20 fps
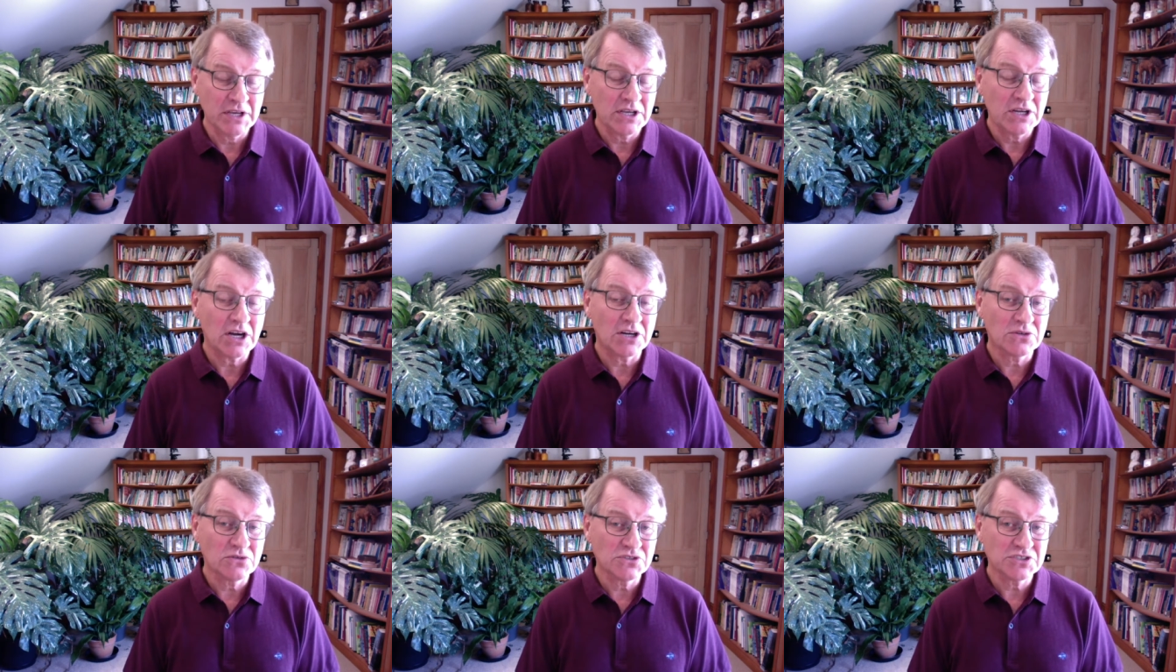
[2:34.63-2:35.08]

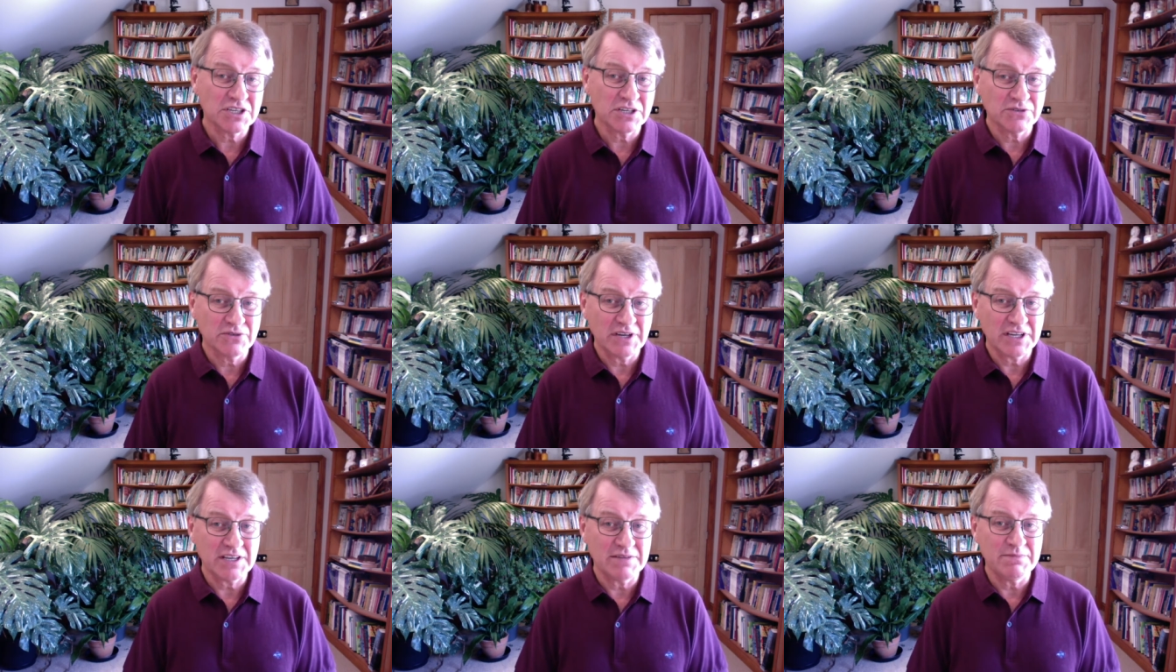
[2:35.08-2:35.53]
I'd also
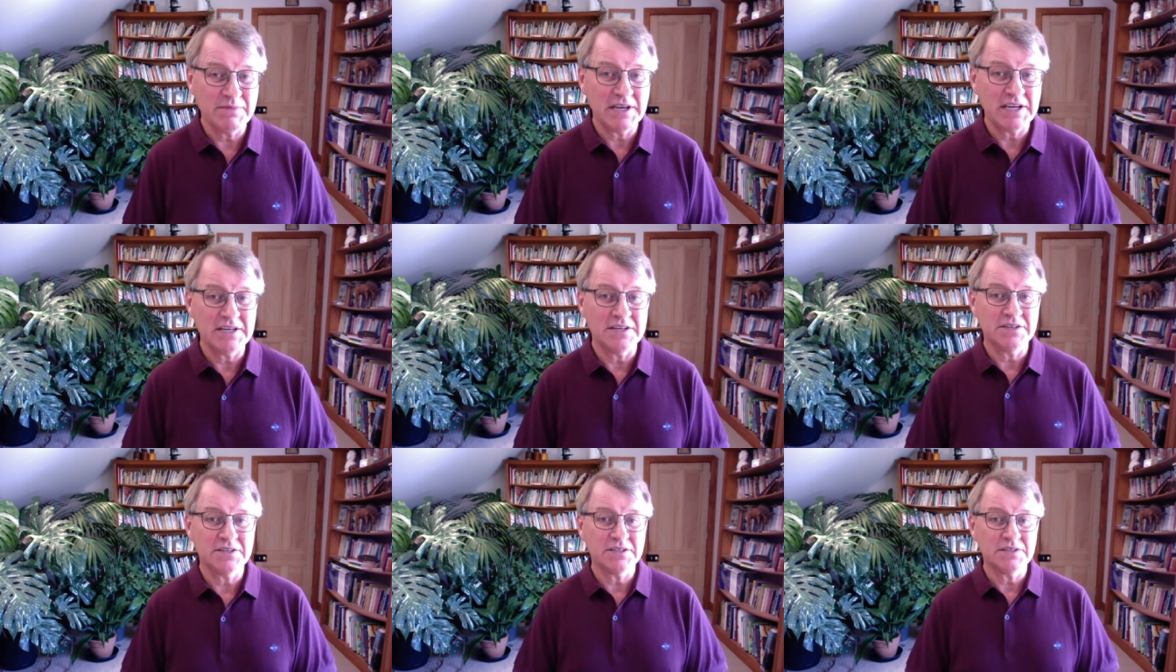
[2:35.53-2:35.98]

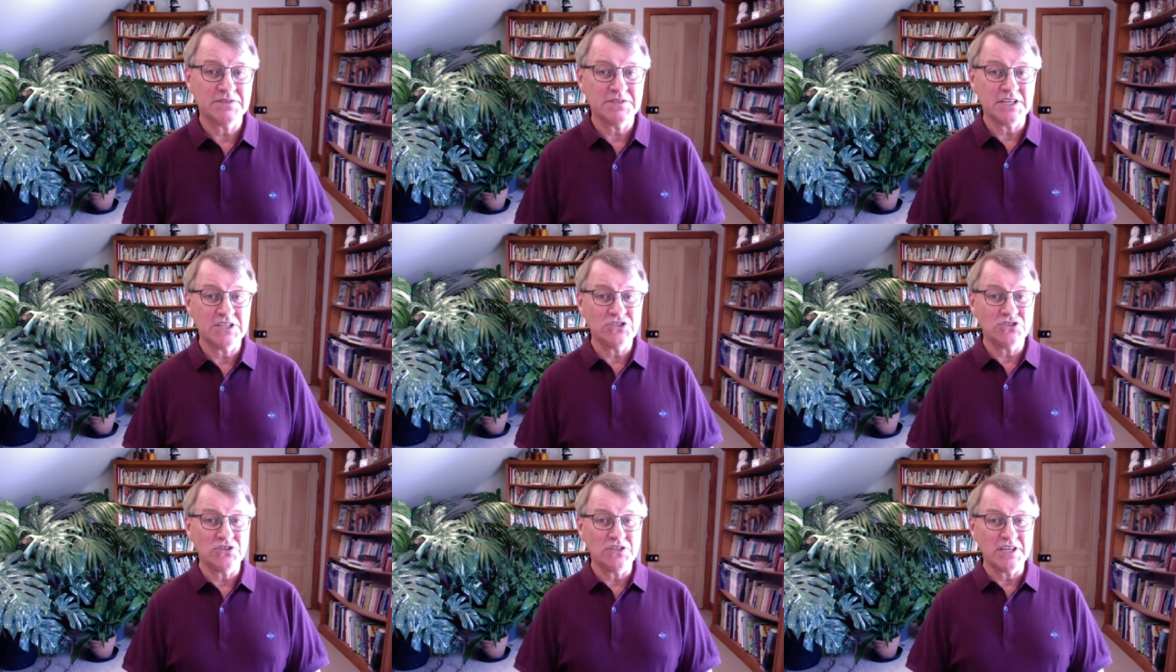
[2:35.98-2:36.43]
recommend
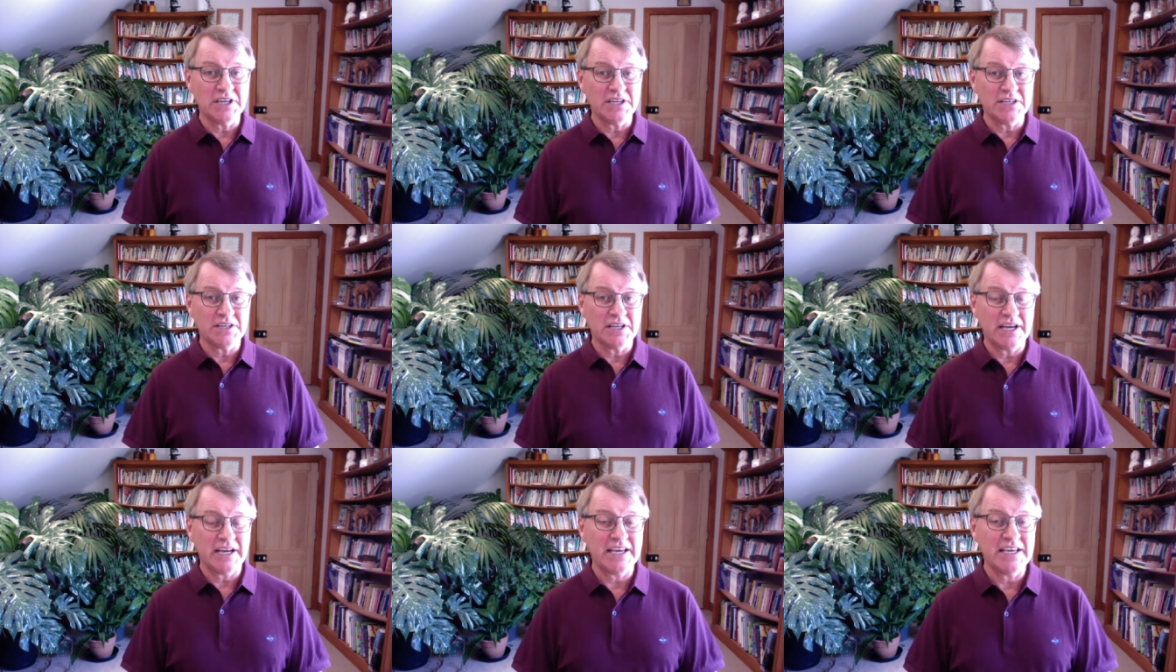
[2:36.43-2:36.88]
that you get
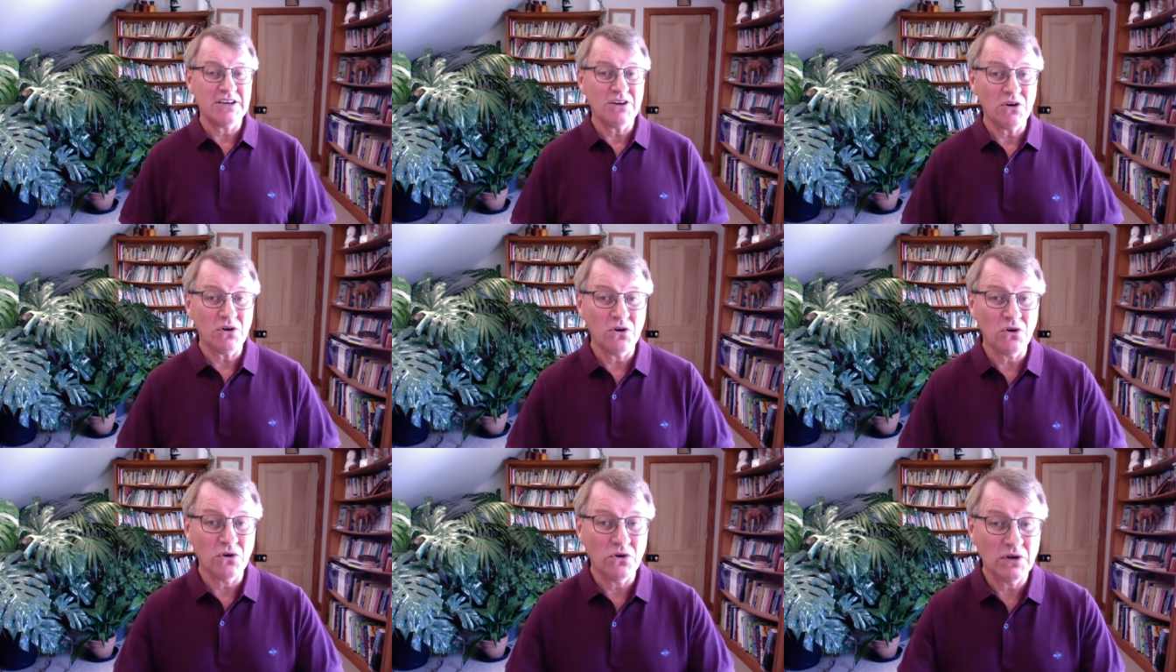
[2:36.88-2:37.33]
a,
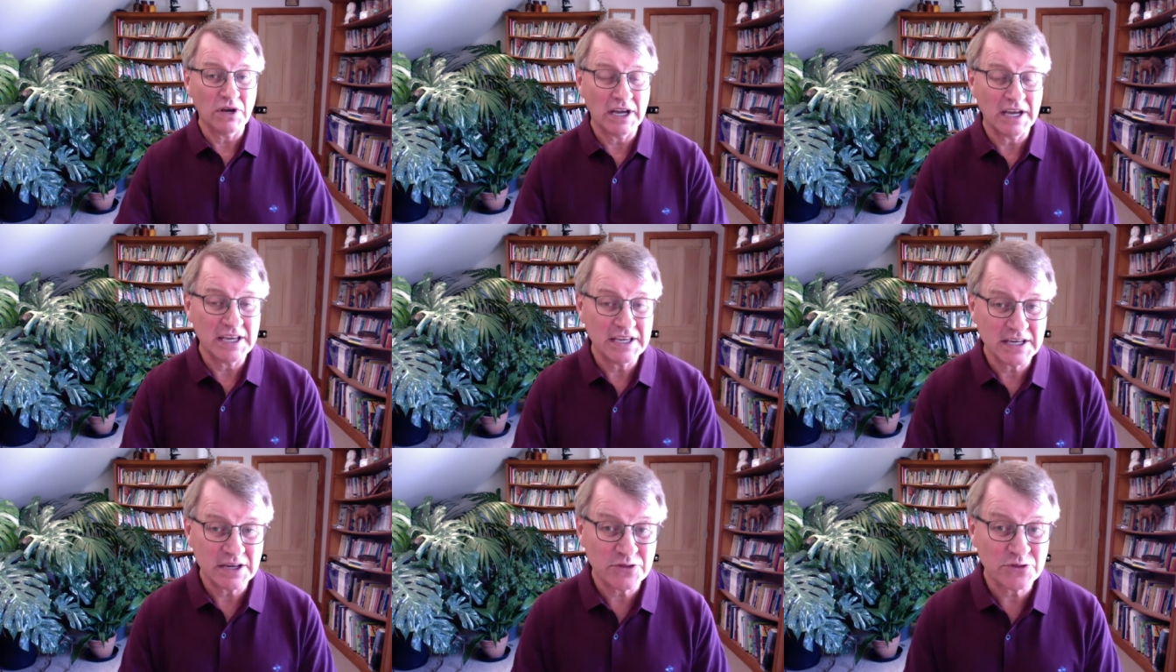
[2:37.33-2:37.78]

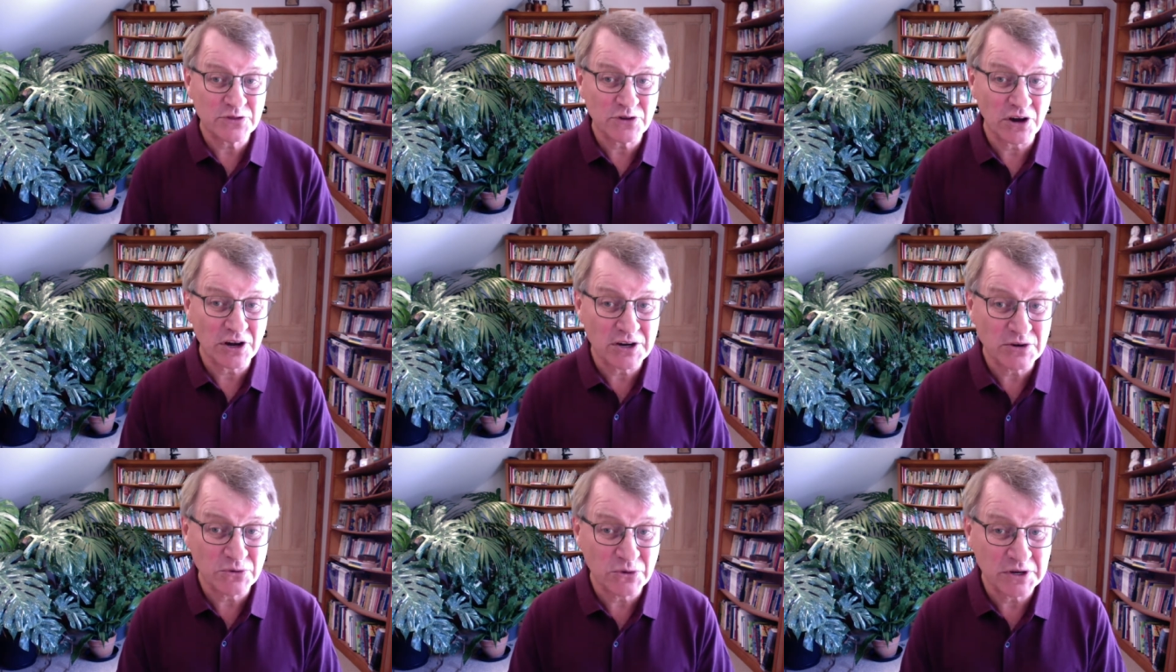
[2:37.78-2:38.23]
a
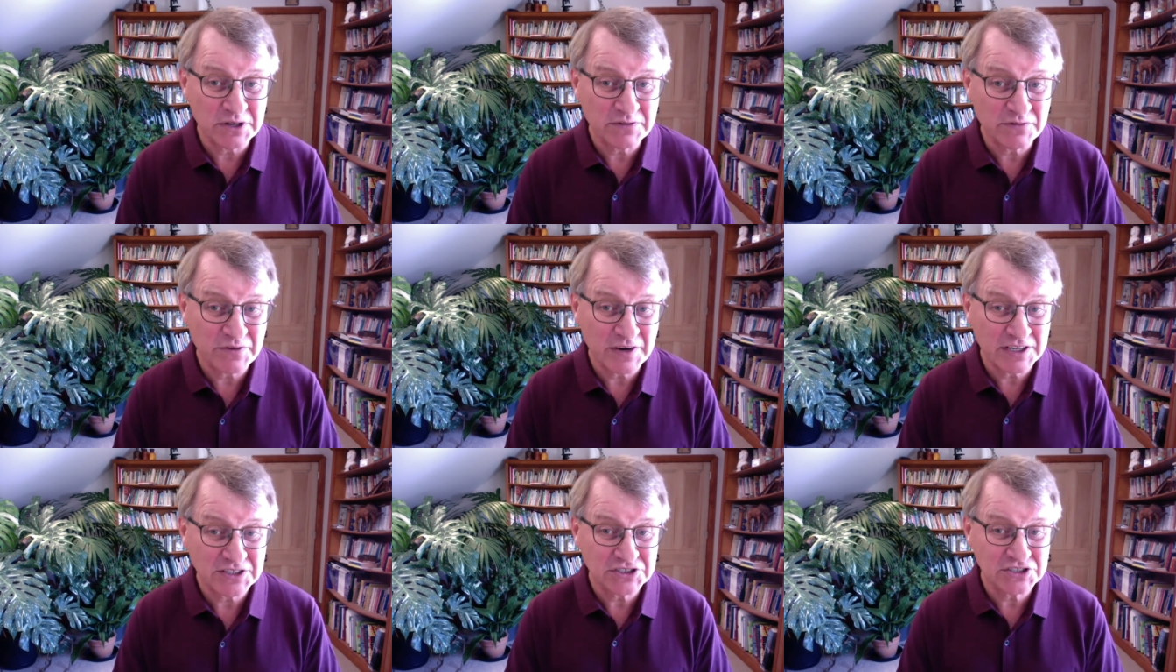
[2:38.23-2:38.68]
thyroid
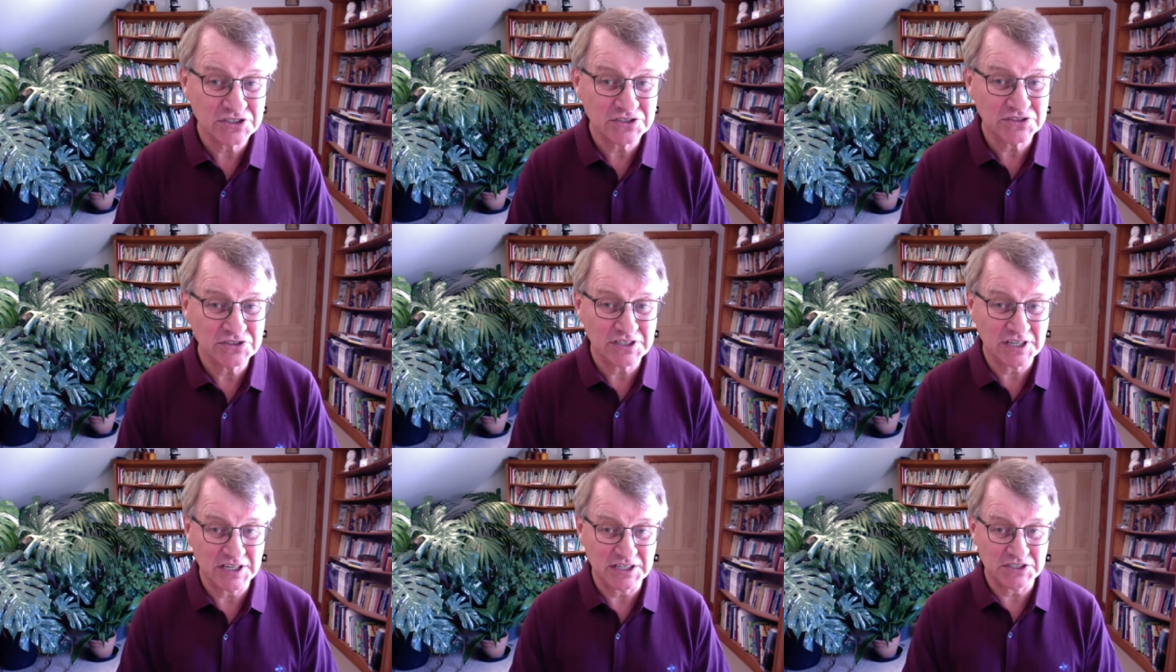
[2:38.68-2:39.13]
function
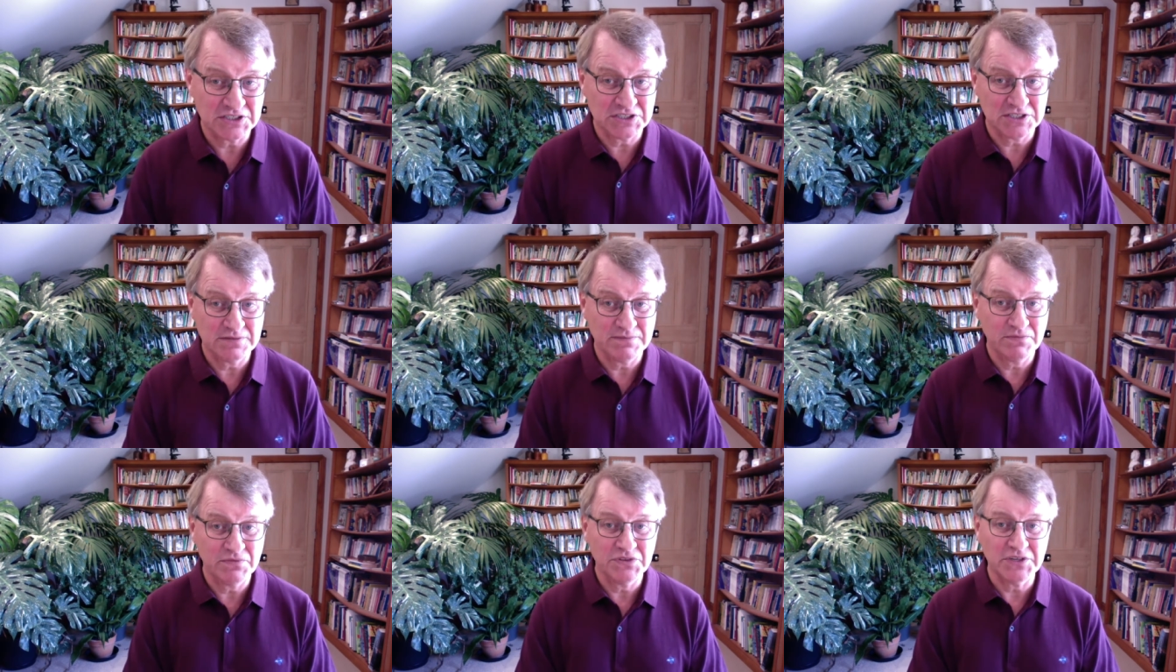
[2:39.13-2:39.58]
test
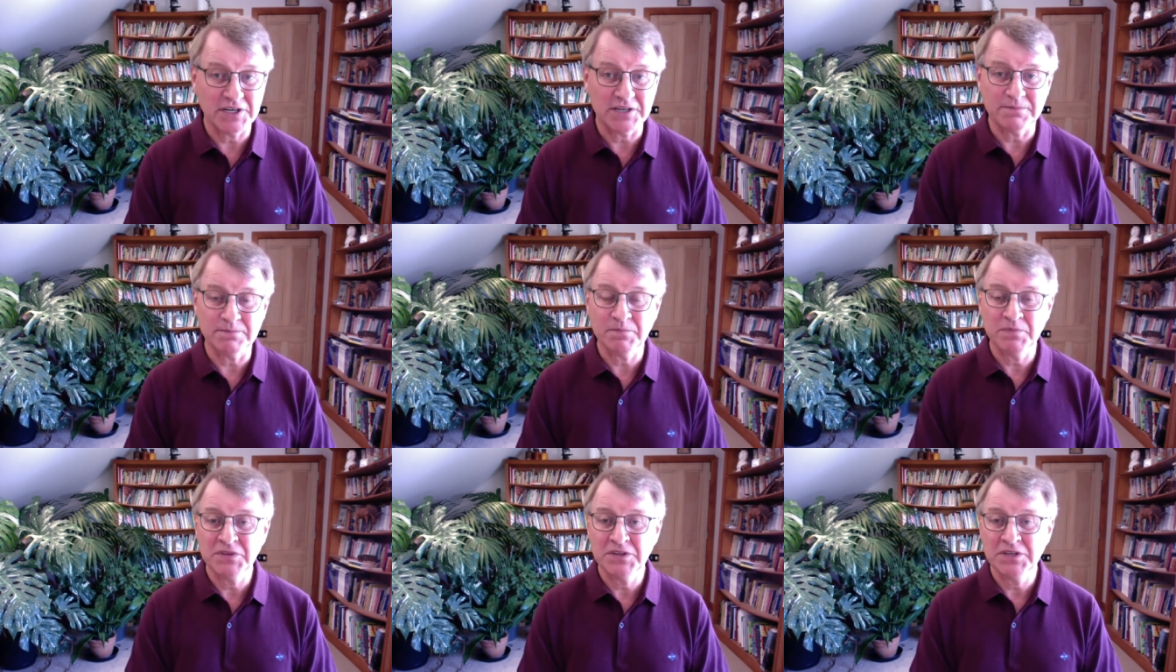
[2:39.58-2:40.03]
done.